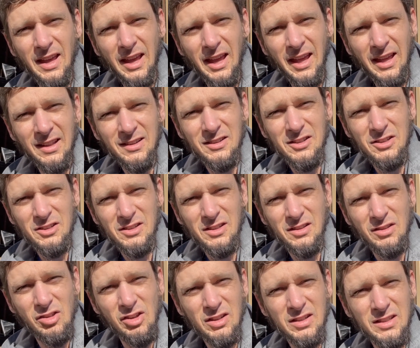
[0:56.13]

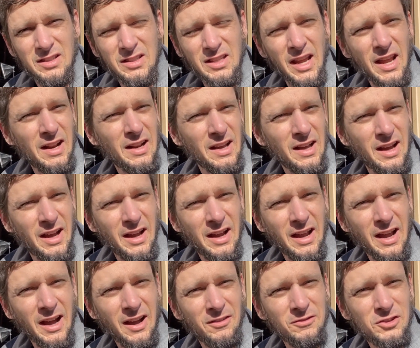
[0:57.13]
and the data I
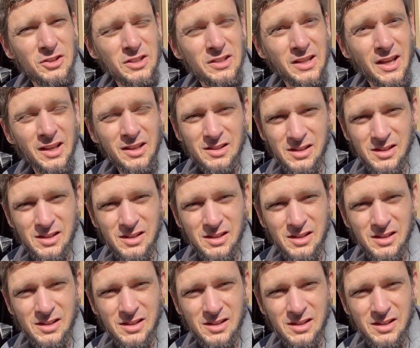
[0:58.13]
have today